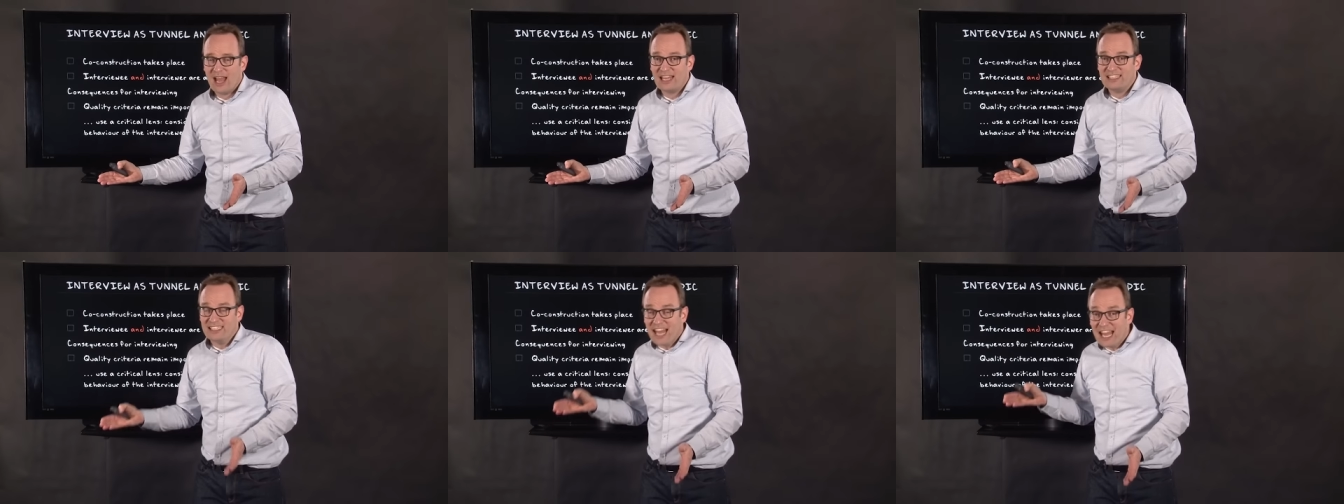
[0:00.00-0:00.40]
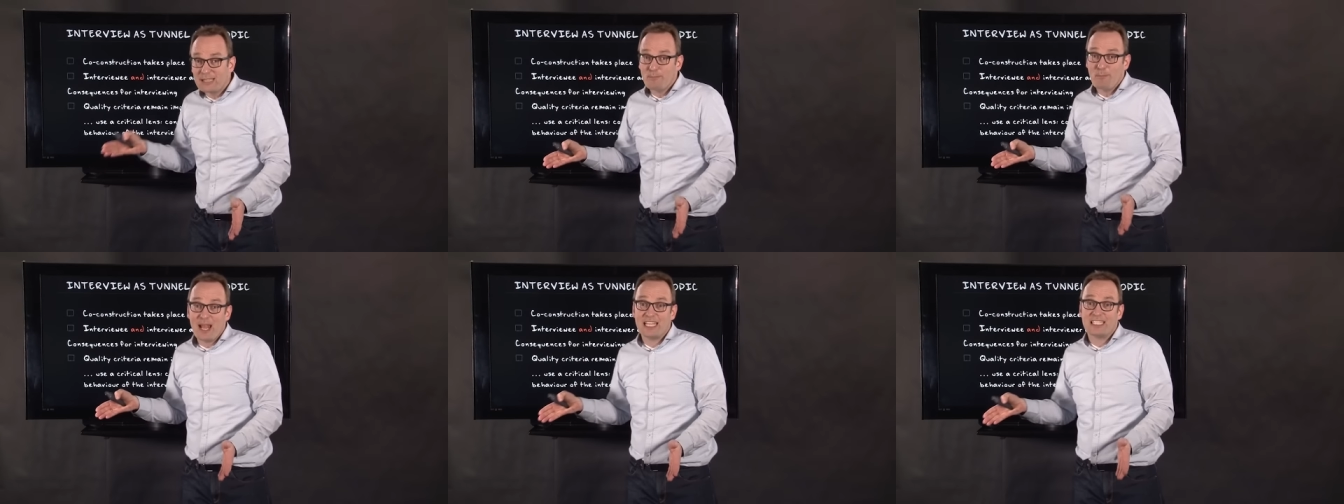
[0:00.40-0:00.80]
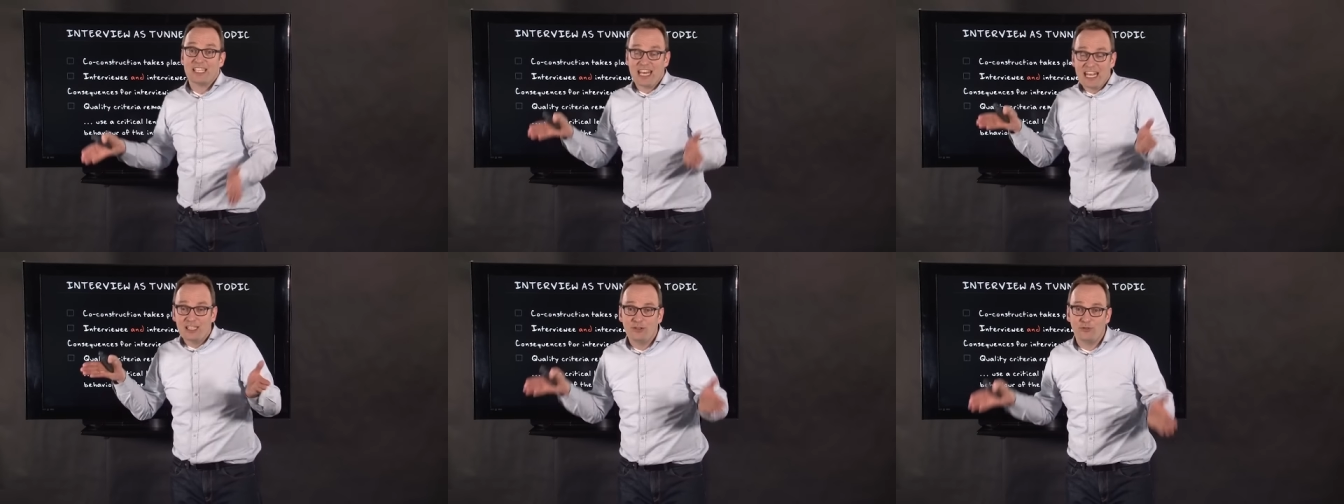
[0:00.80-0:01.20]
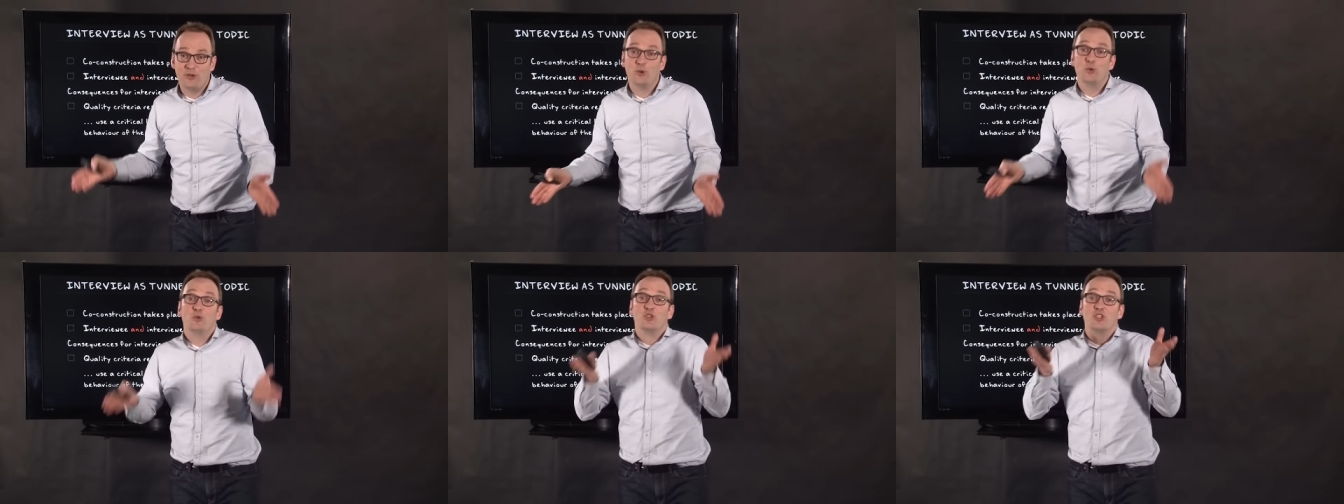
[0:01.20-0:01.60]
And that makes an
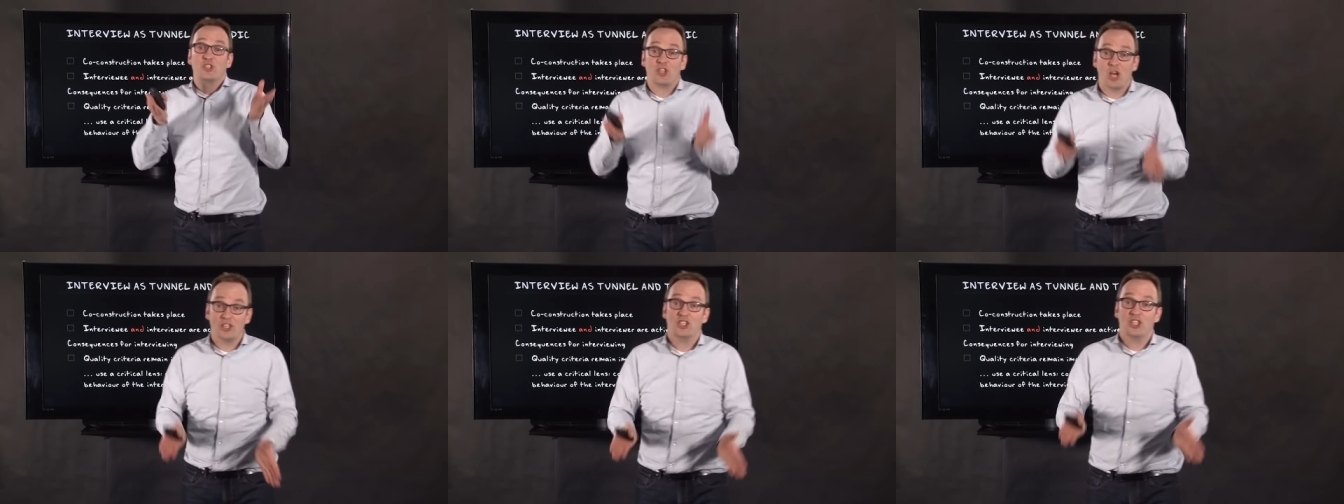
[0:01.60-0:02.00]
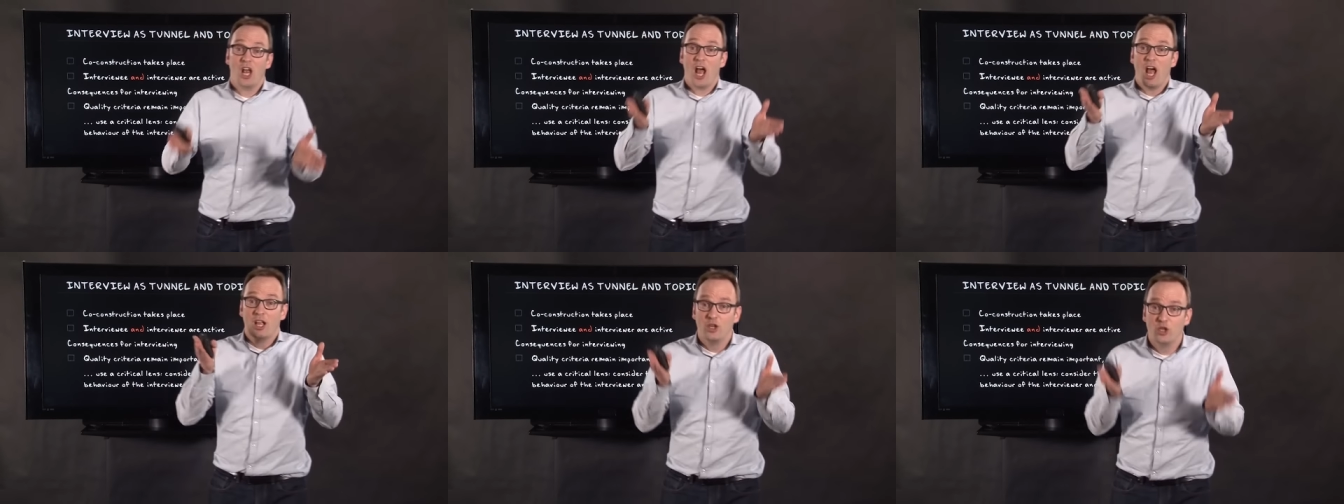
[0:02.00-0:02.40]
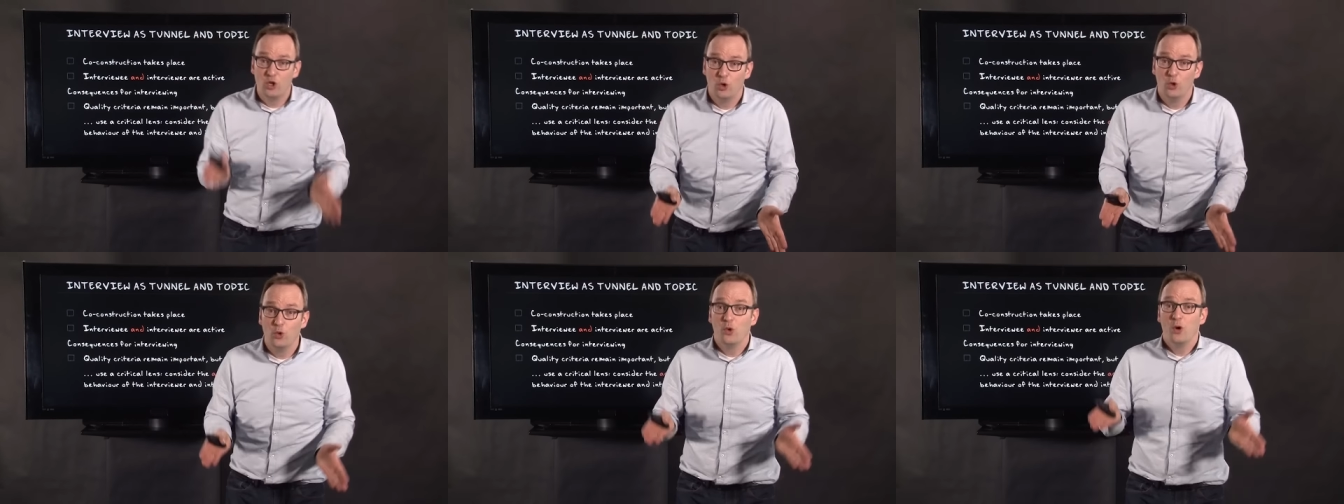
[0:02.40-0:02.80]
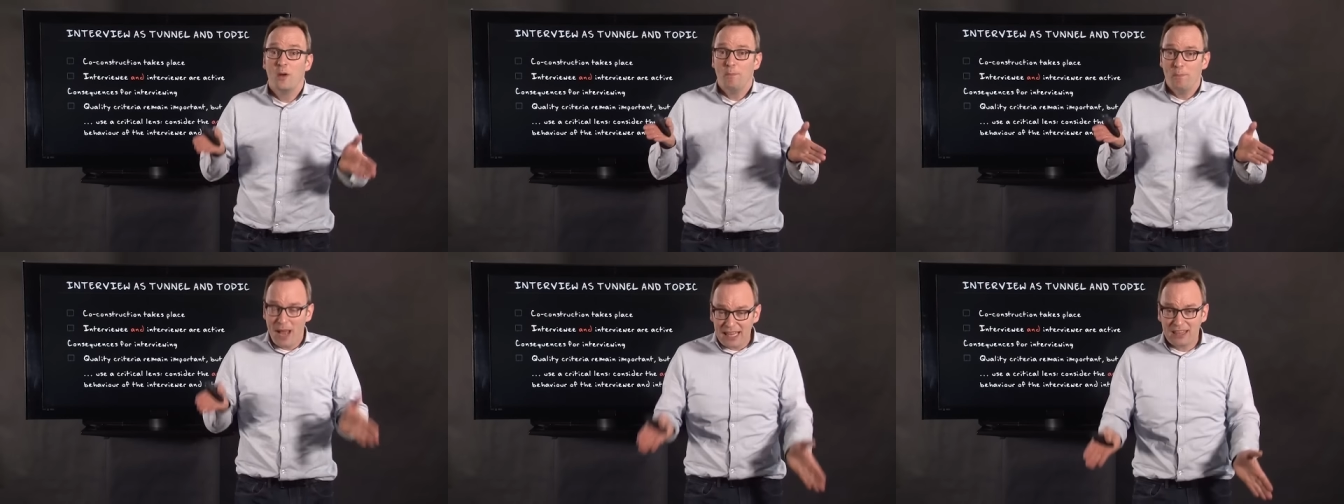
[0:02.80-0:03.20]
interview such a cool
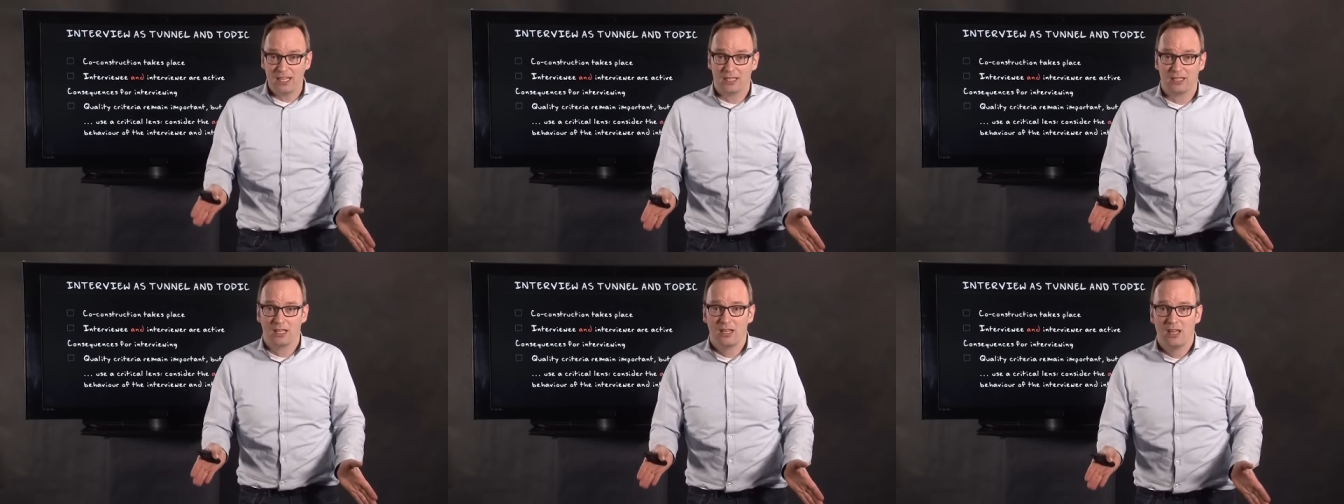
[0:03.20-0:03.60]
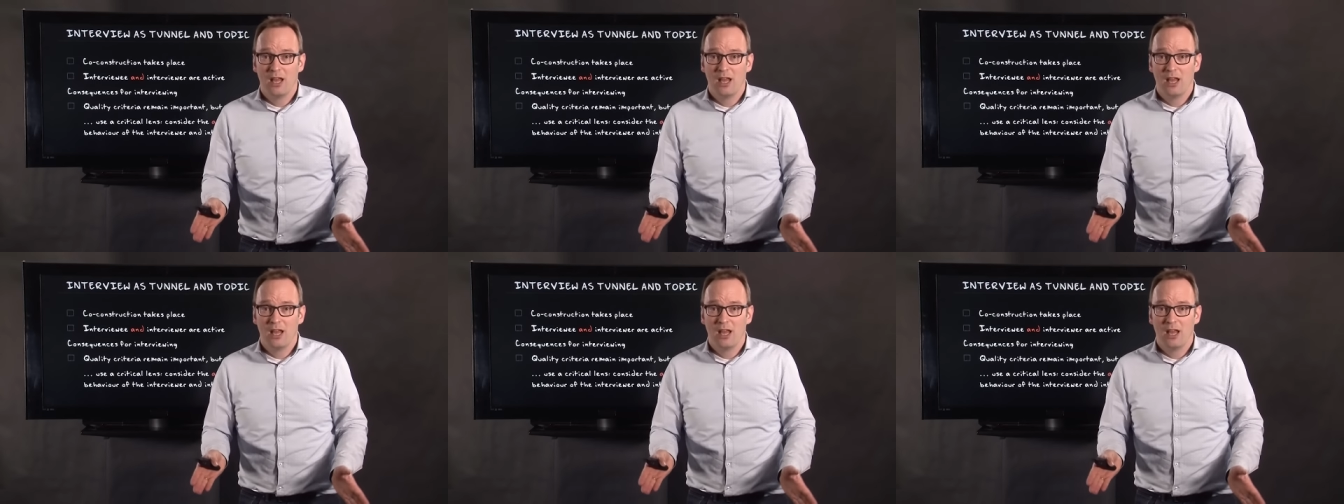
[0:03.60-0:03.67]
method